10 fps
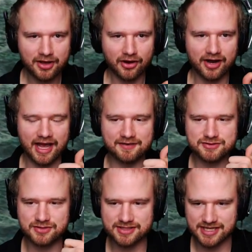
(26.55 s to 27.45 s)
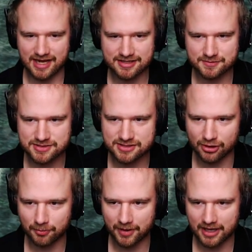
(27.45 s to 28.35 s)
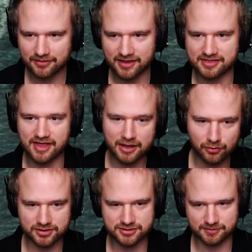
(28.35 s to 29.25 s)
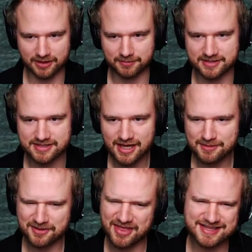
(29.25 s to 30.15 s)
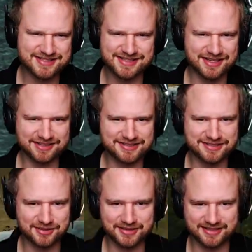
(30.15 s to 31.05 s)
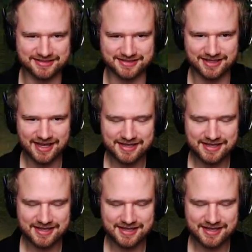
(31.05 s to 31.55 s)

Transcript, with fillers: or I have to attack them so bad that they want to make peace. But that's not so easy.